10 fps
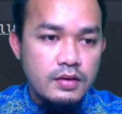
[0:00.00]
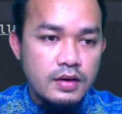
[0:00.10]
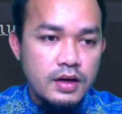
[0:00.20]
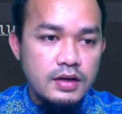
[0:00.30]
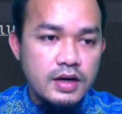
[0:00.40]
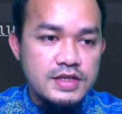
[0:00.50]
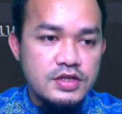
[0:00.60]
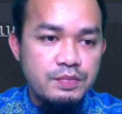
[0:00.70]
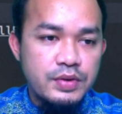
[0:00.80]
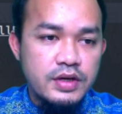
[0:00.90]
And the last
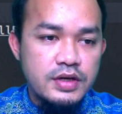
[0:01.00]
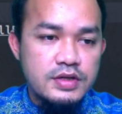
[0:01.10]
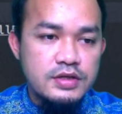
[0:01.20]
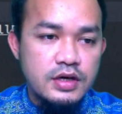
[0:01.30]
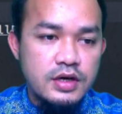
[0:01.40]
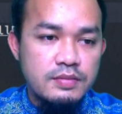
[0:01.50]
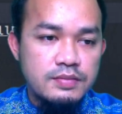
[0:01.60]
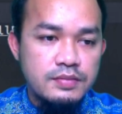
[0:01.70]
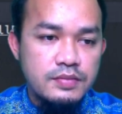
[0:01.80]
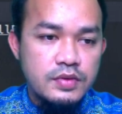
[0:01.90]
topic is
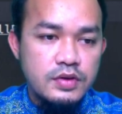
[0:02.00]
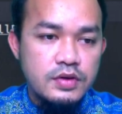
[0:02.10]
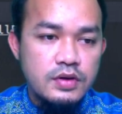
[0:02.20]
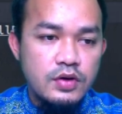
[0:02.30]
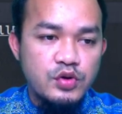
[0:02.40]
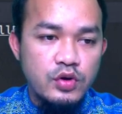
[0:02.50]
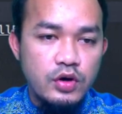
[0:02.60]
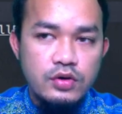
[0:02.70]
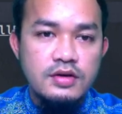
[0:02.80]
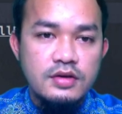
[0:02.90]

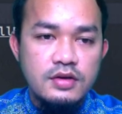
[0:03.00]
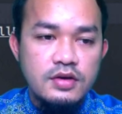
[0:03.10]
Autoload.